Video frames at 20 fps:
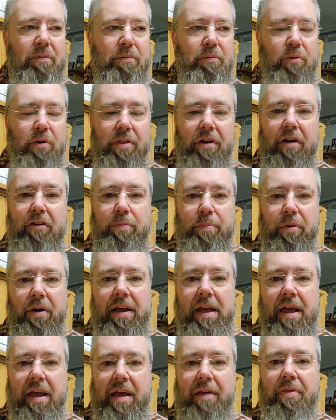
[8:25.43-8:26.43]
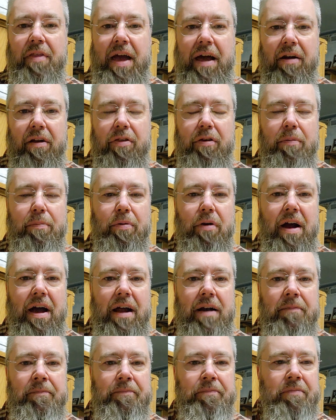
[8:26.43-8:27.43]
with us bringing in that other
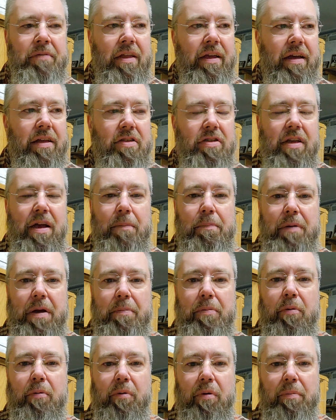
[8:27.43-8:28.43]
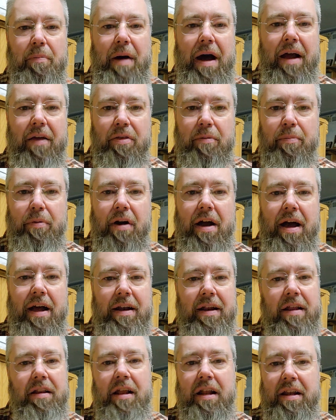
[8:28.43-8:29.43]
bread, is that people will buy the bread
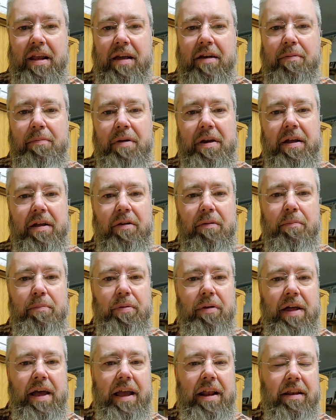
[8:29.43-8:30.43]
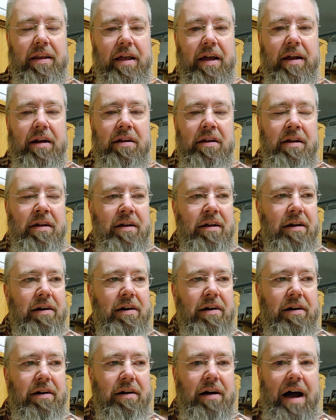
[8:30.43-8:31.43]
and then they come in and complain that
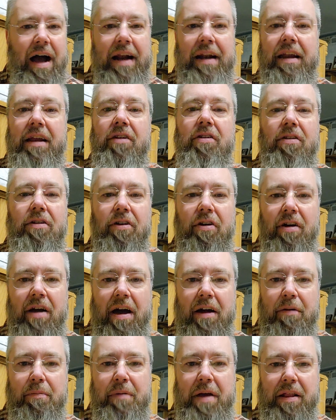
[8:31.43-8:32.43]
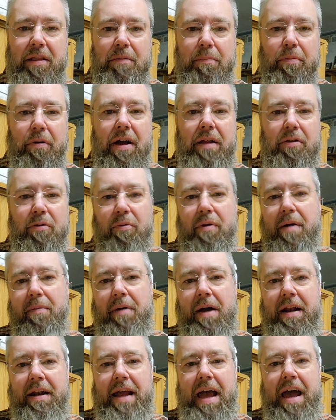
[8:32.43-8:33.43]
I need to learn how to make the bread the way
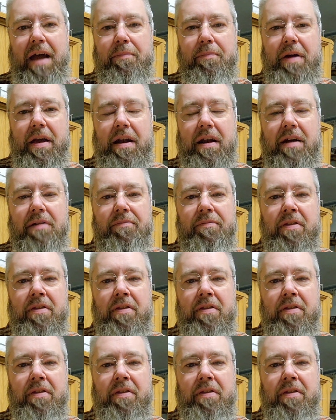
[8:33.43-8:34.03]
my dad made it.